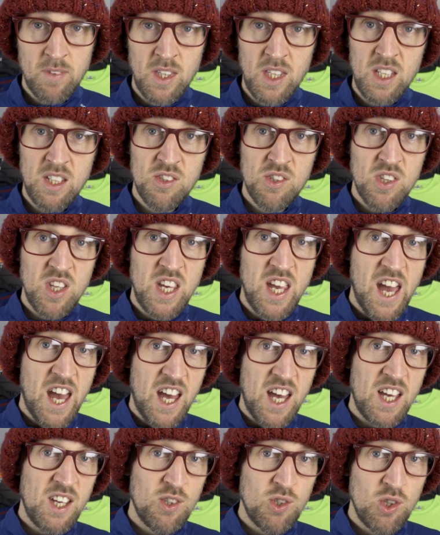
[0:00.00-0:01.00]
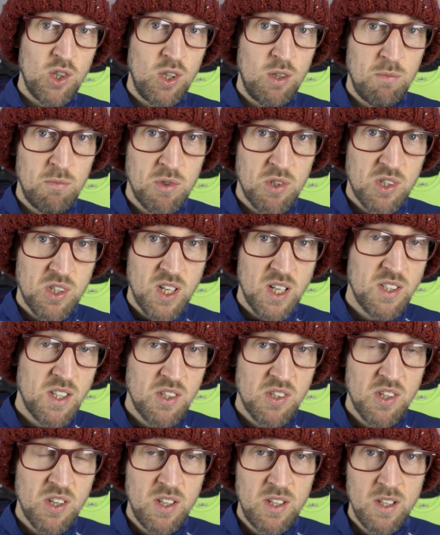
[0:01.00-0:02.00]
There's the Air Zoom
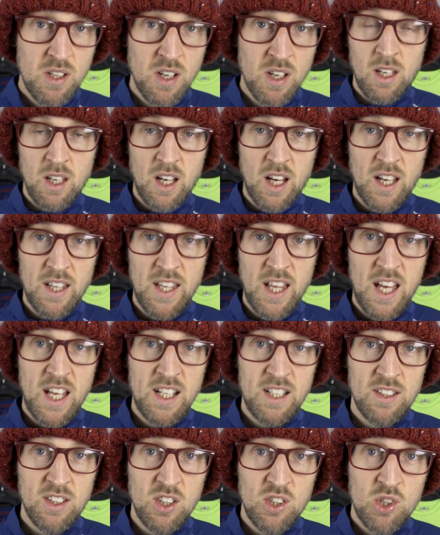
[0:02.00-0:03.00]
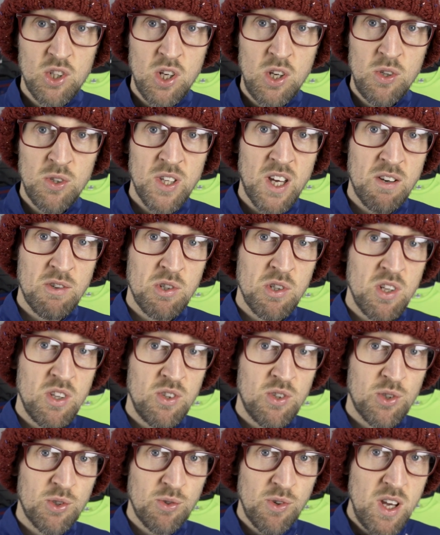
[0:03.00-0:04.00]
Citizen and then the
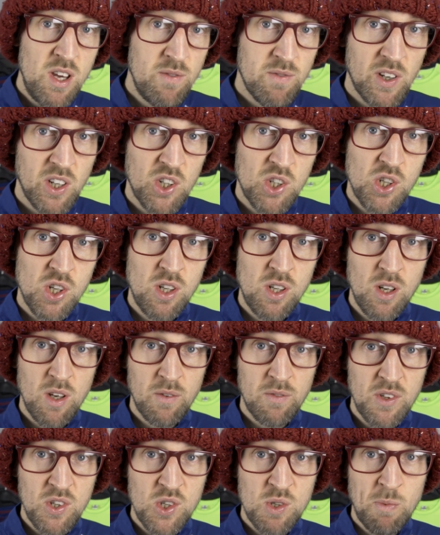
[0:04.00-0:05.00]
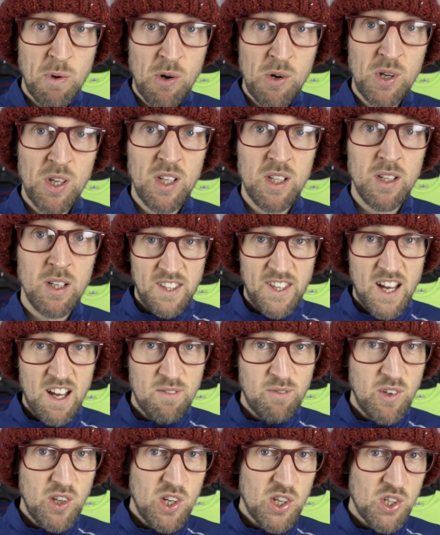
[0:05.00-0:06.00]
2003 version of the Spiridon.
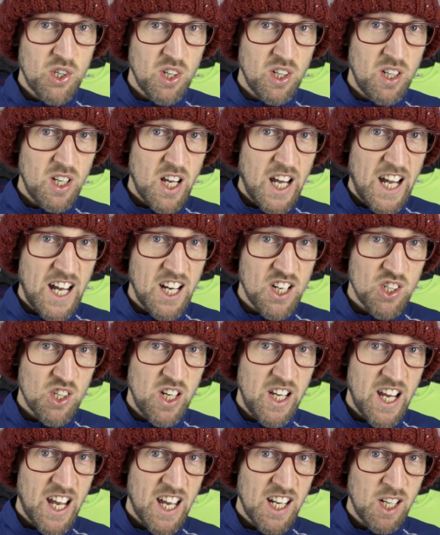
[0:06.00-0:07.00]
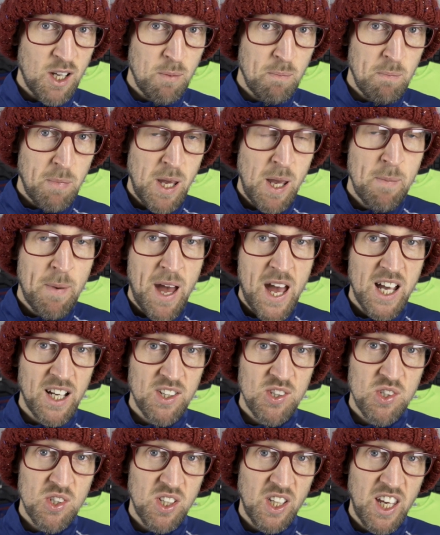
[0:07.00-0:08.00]
That version actually had a
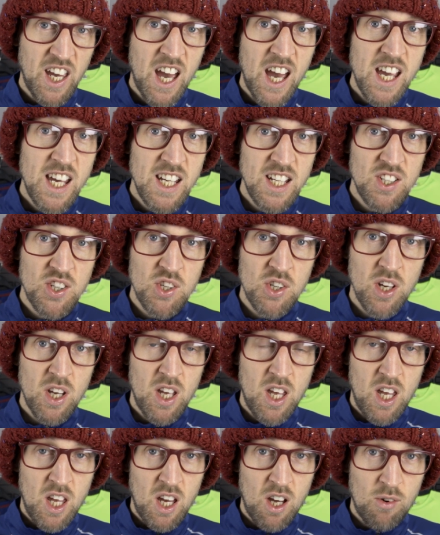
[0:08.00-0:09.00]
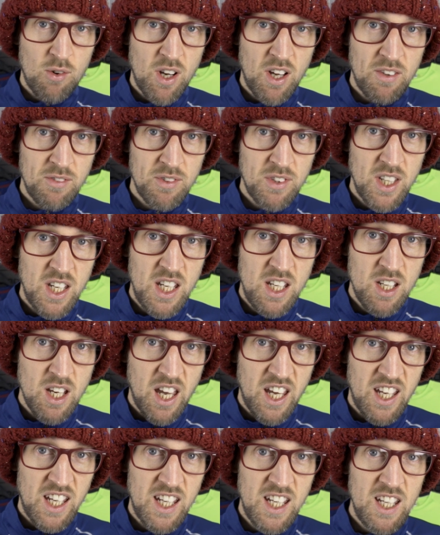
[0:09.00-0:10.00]
Pibax cage around the
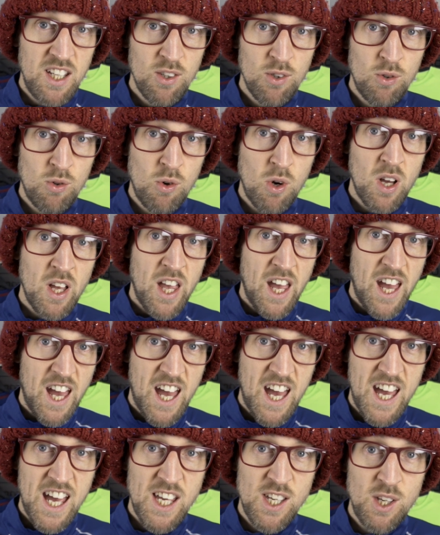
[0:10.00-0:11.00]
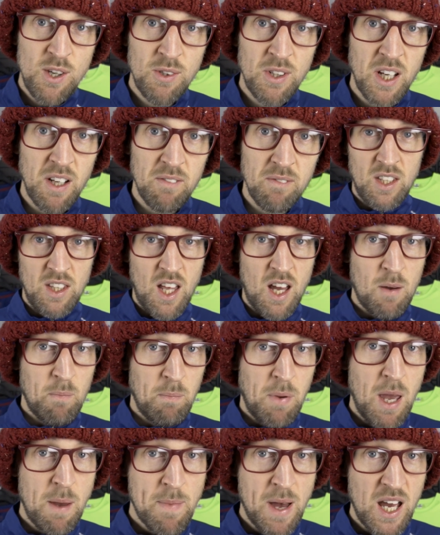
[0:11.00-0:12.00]
heel air unit.
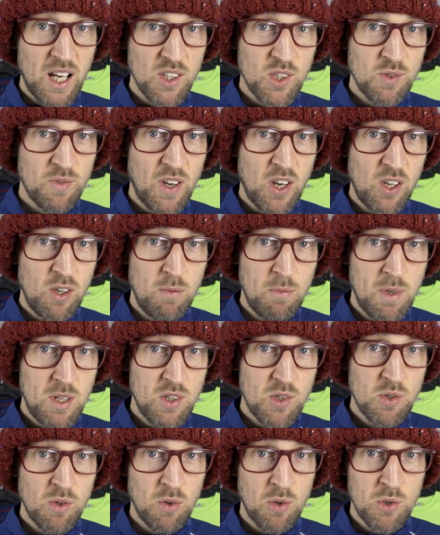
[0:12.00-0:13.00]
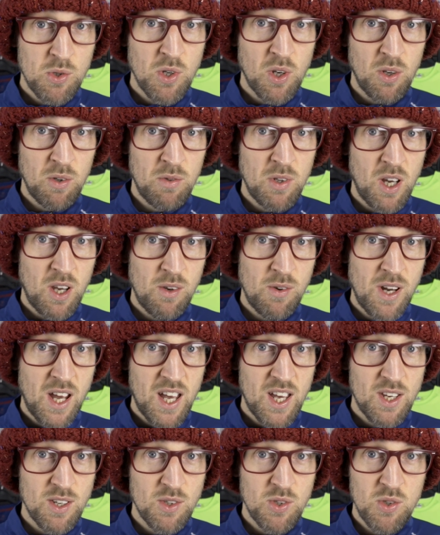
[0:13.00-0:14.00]
That Pibax foam is also known
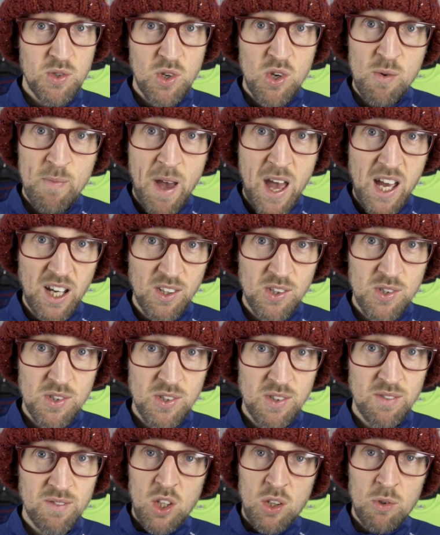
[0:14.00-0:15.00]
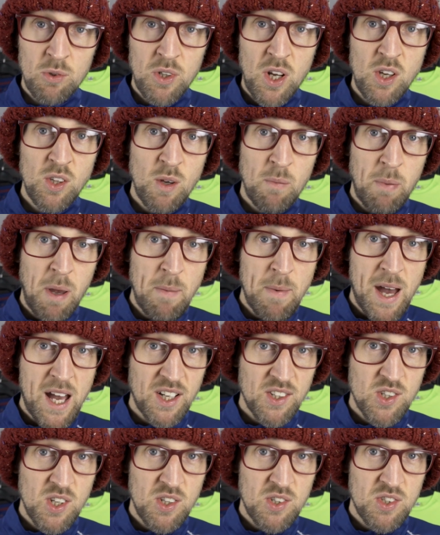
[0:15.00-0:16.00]
as Zoom X. You'll know that
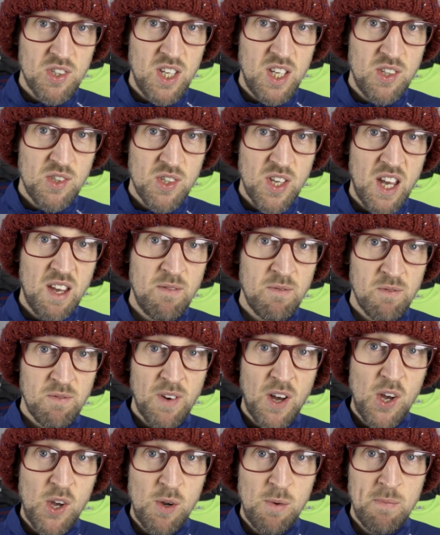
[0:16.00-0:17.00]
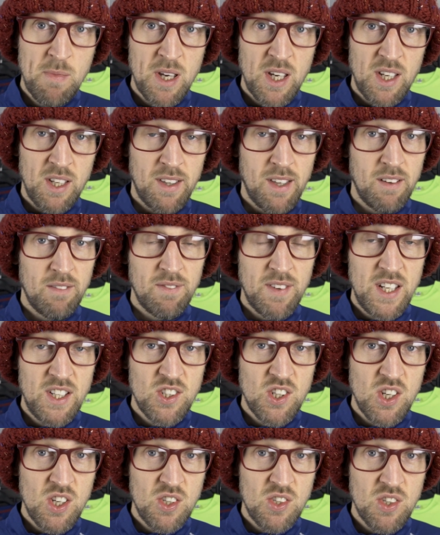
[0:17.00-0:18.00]
Pibax is the same foam that
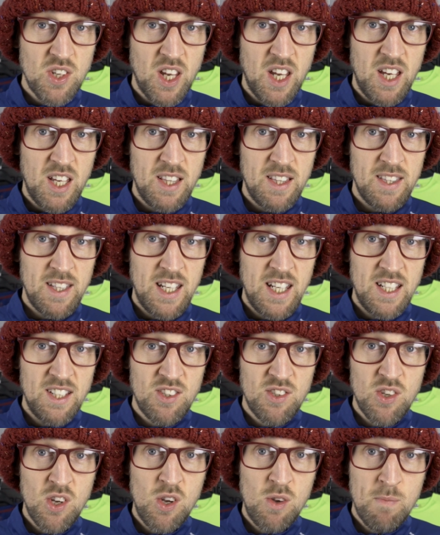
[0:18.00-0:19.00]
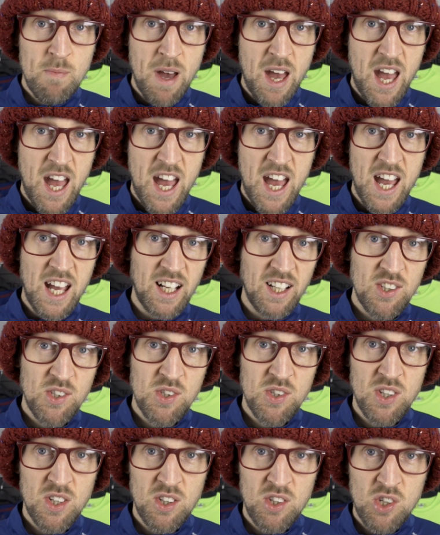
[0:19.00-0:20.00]
features in the Zoom
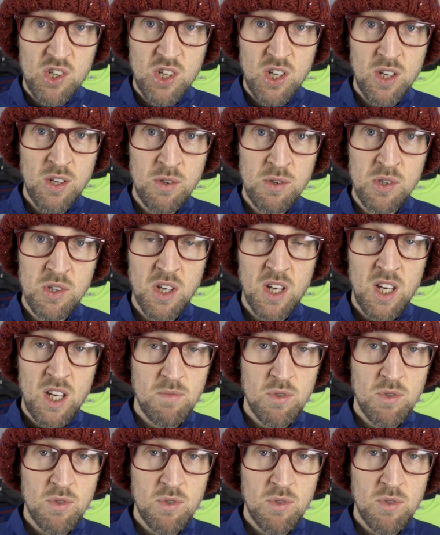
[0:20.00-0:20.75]
X shoes.